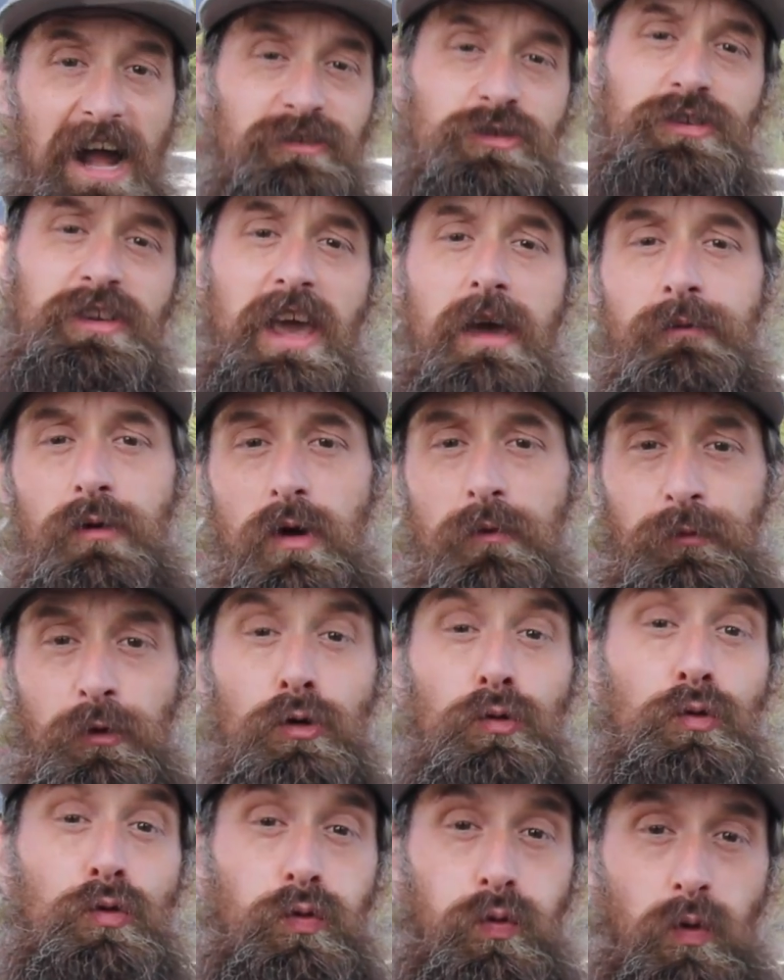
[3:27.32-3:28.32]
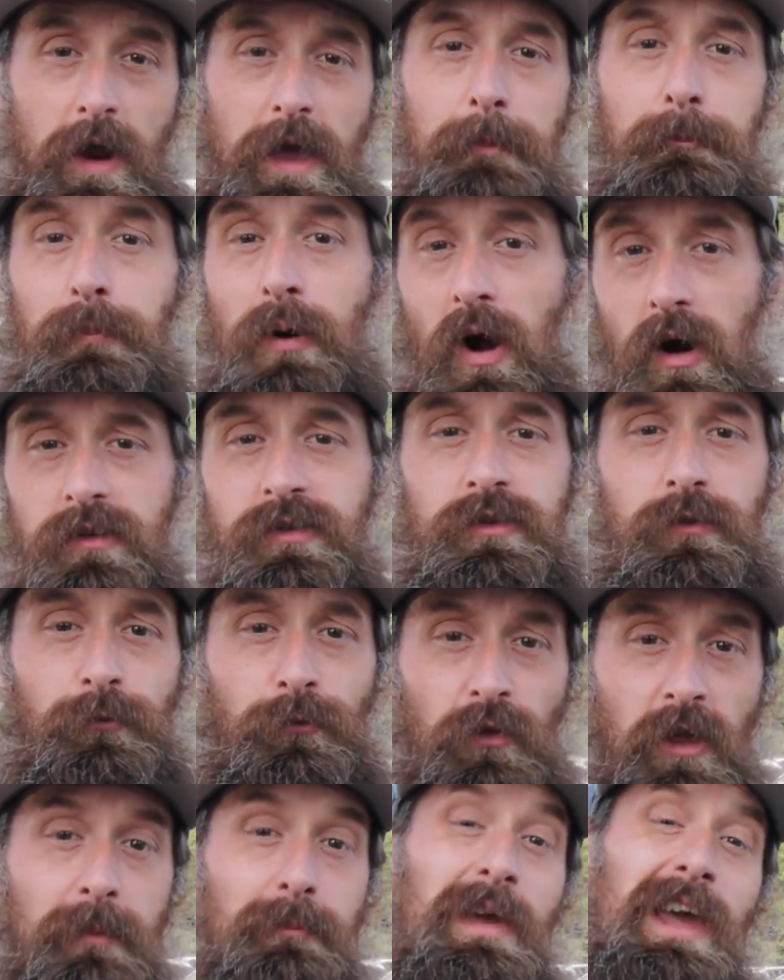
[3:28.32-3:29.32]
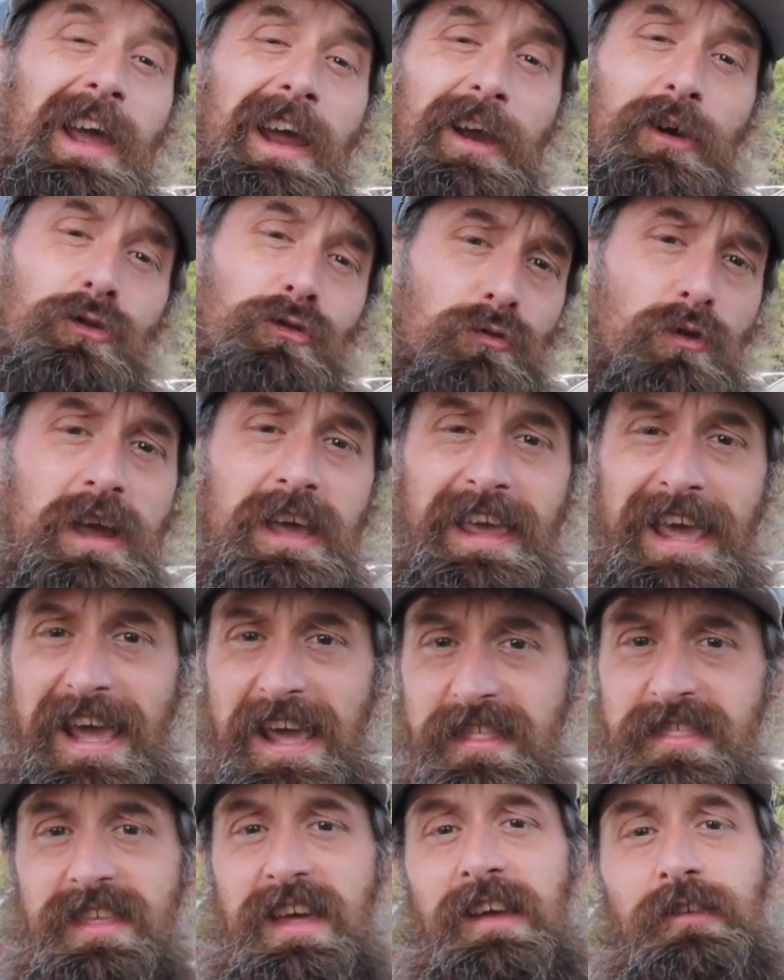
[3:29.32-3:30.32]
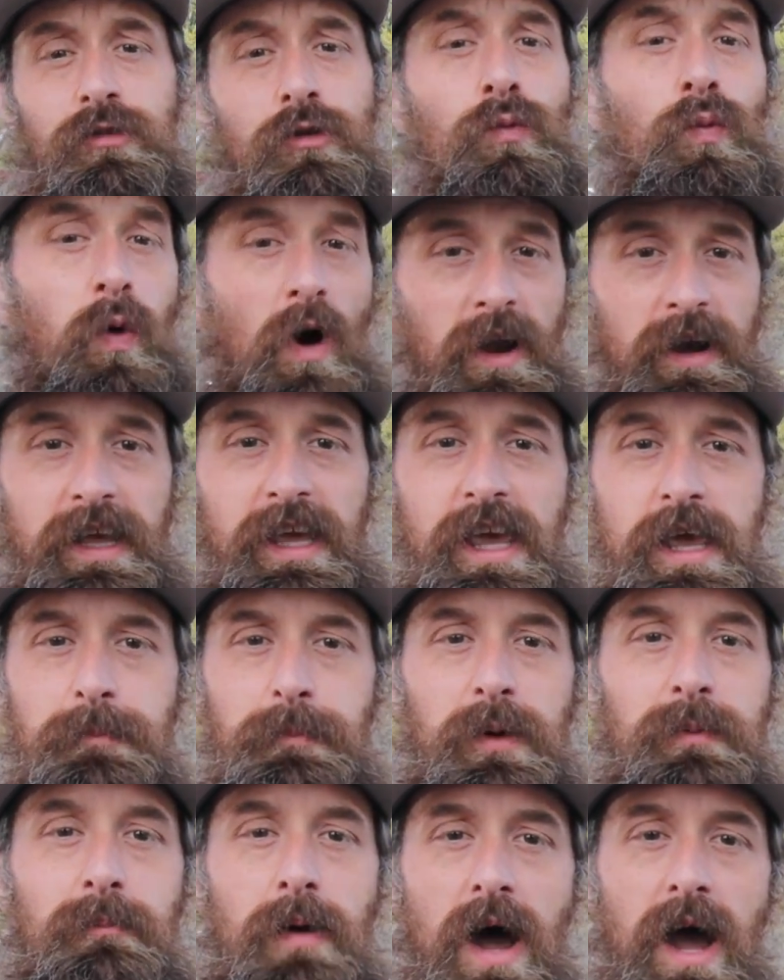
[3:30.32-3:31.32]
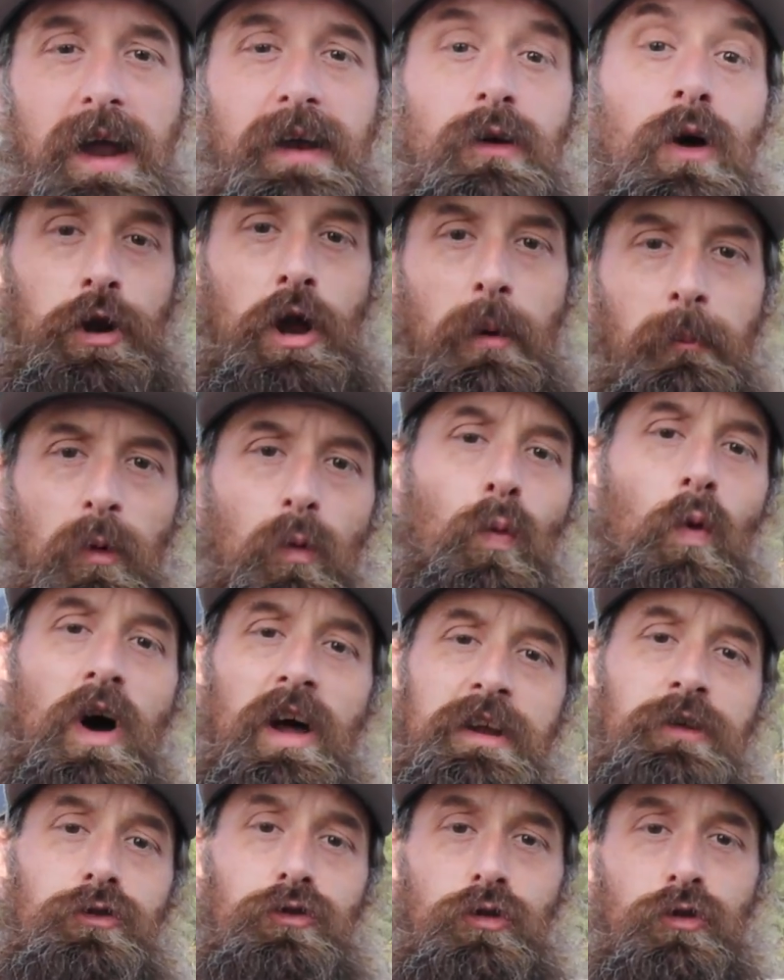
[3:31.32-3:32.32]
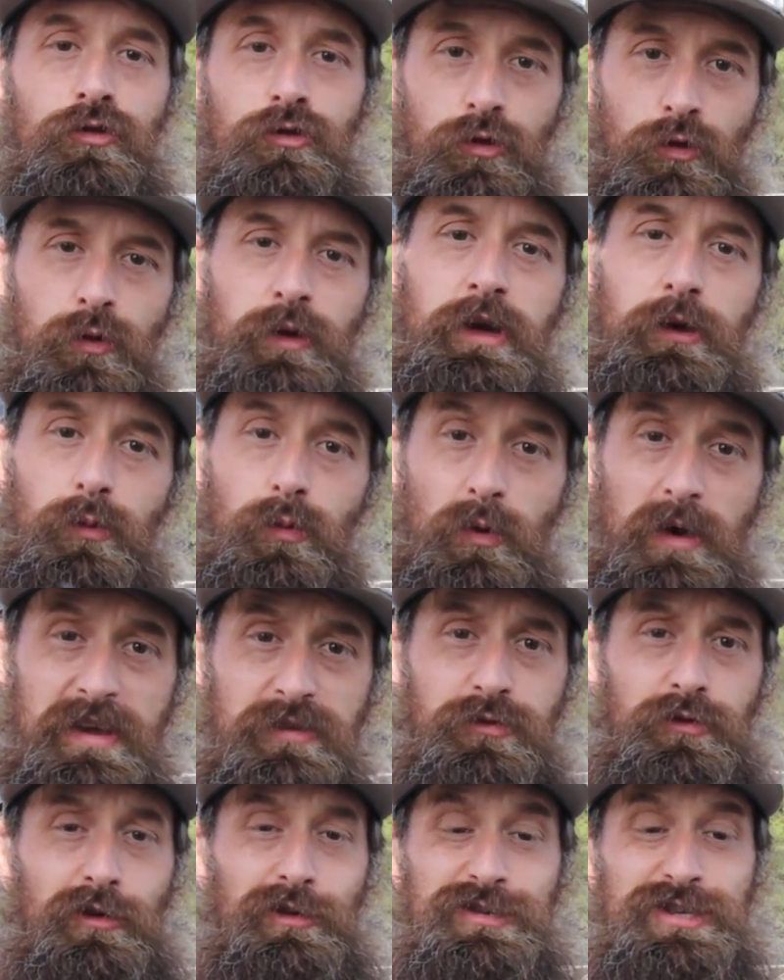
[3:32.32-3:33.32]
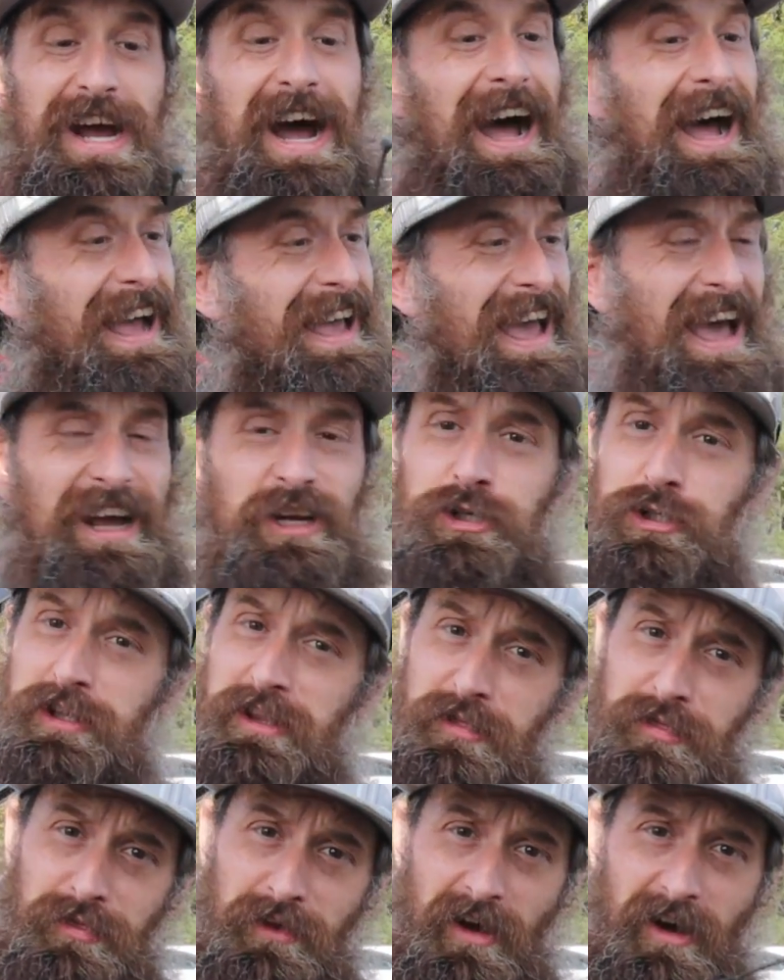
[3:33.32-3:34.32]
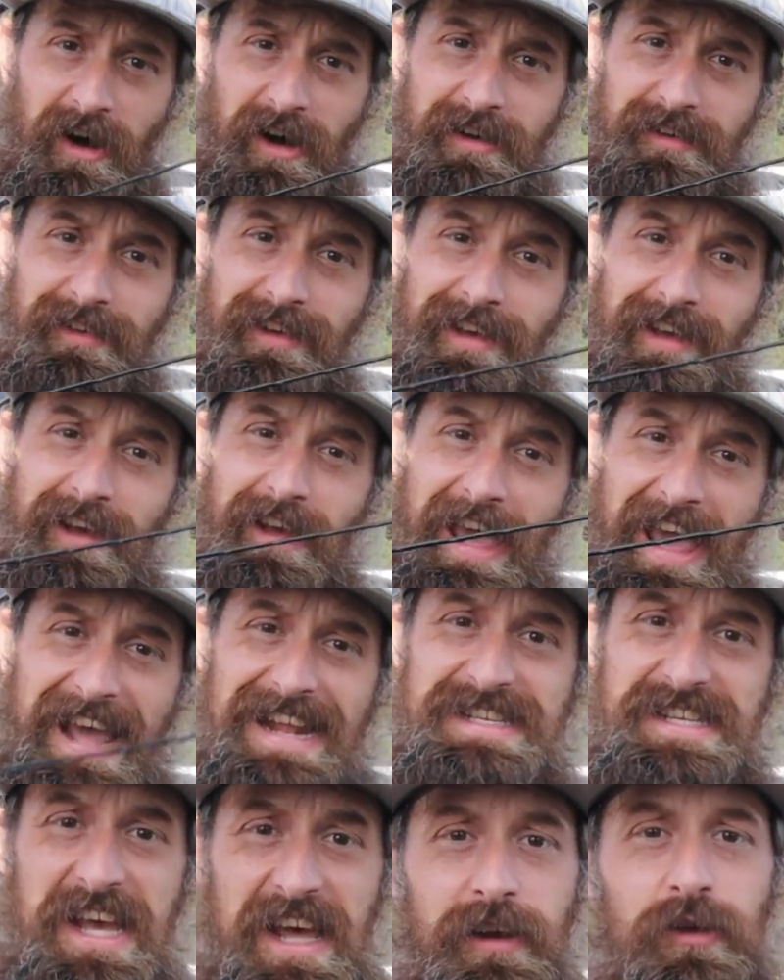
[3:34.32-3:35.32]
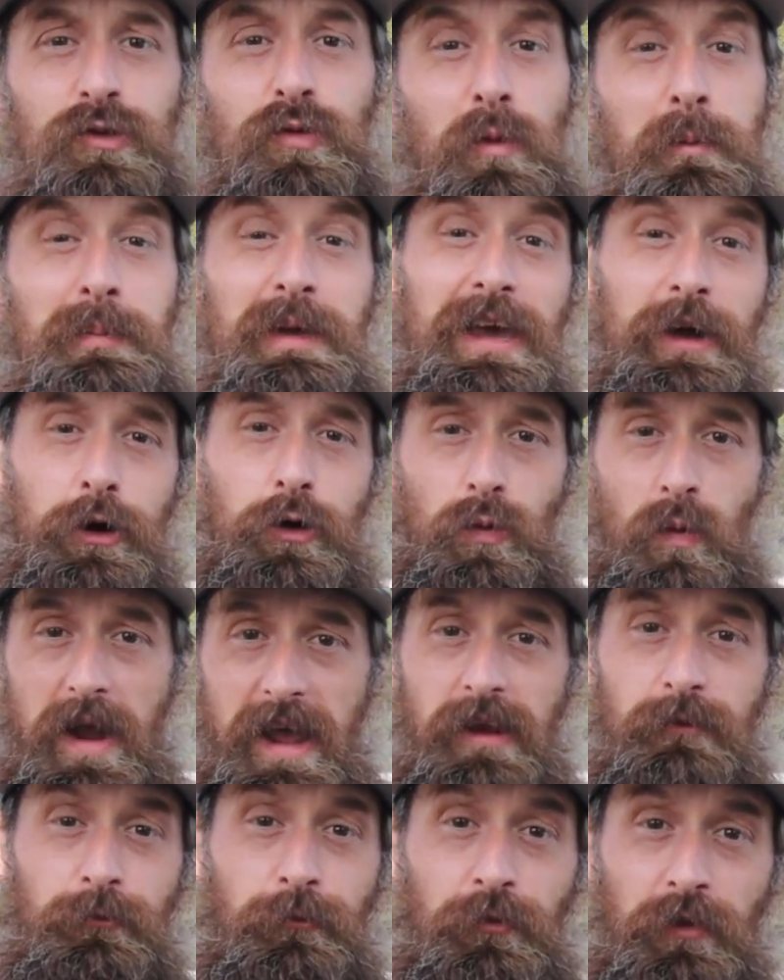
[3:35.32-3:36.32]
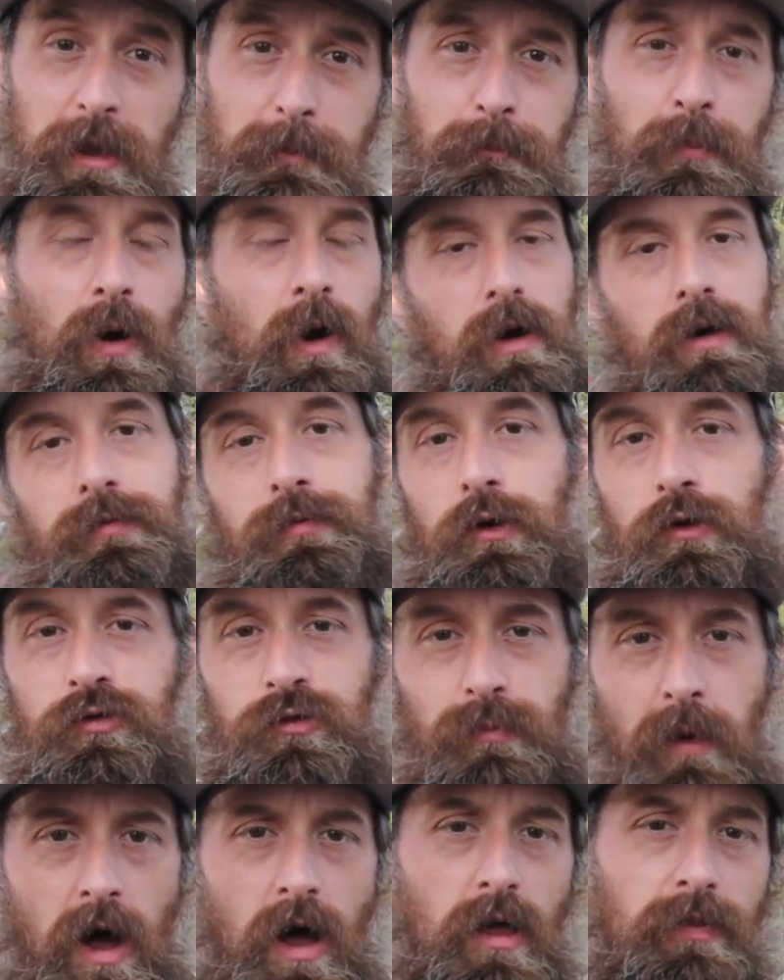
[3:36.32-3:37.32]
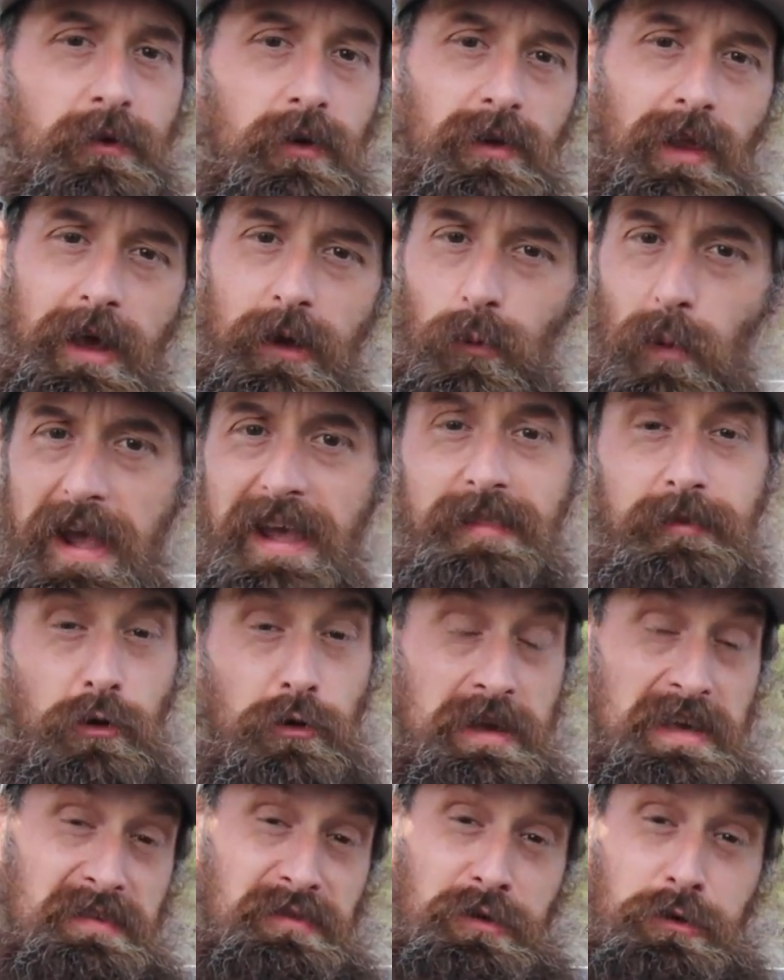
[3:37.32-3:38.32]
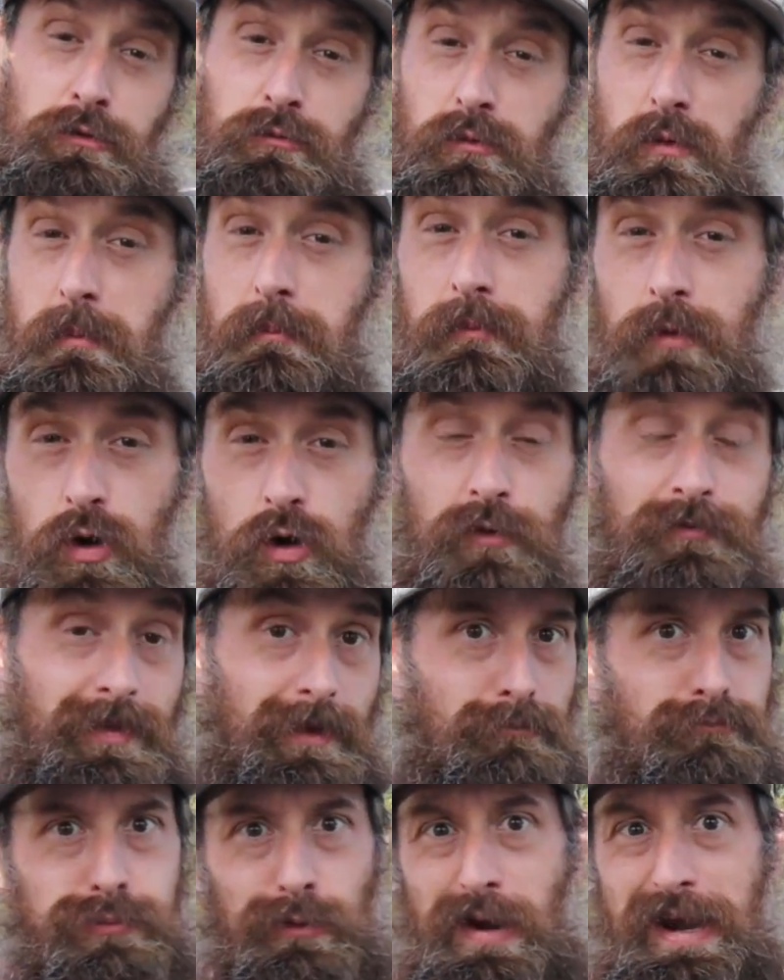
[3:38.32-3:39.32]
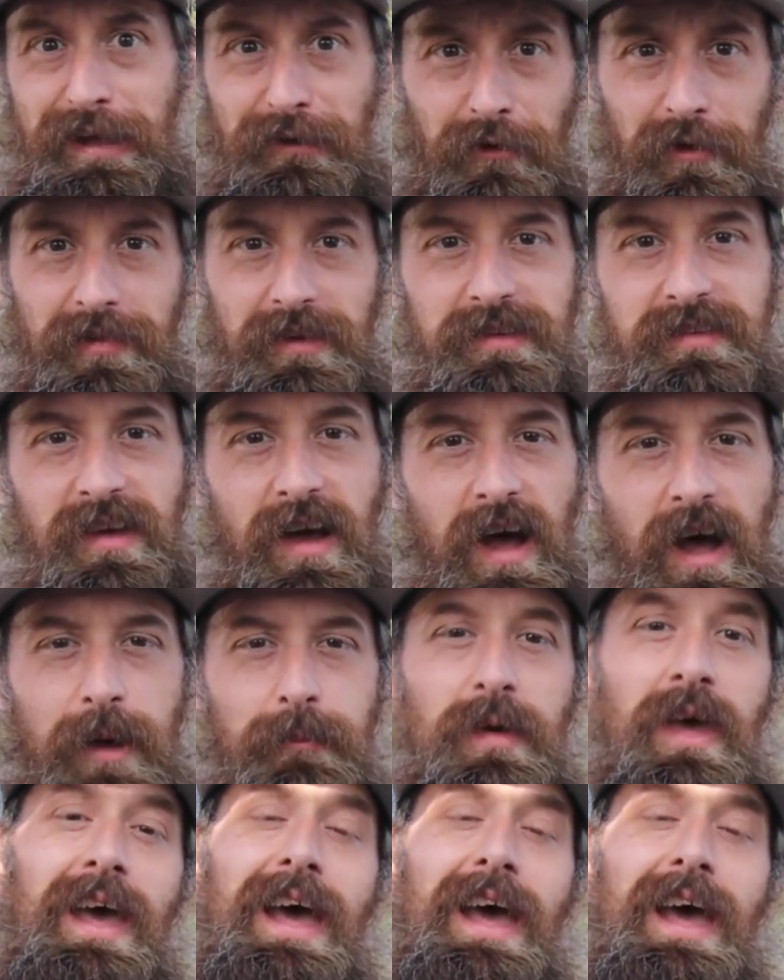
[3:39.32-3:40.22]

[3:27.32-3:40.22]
I just gave you a few great parts to flip. Here's 3 key things you want to keep in mind. Number 1 is to do your research. I actually thought antennas would be a great flip part. They're small, they're lightweight, they're easy to remove, they break all the time.